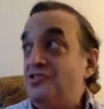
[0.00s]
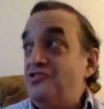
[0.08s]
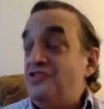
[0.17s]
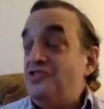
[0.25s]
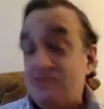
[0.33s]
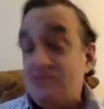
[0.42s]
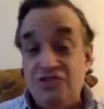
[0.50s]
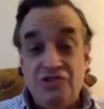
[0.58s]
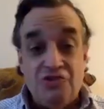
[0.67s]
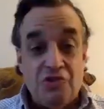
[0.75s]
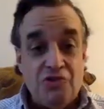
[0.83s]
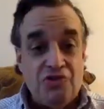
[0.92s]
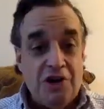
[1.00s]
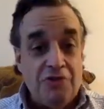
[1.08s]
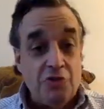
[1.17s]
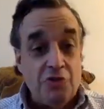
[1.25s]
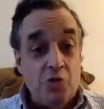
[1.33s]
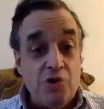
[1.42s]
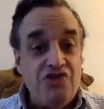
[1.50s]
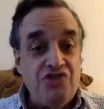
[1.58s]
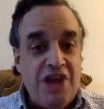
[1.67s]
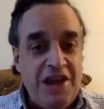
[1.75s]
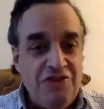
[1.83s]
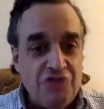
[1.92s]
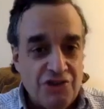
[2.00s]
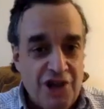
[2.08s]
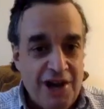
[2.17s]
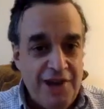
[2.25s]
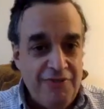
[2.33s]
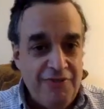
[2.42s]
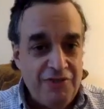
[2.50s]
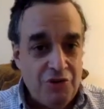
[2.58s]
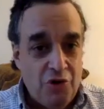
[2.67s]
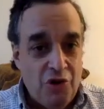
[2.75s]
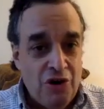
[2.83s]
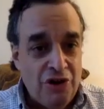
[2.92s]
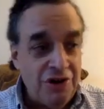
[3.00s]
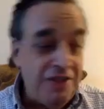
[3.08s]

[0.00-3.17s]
distance ourselves or change our lives at all.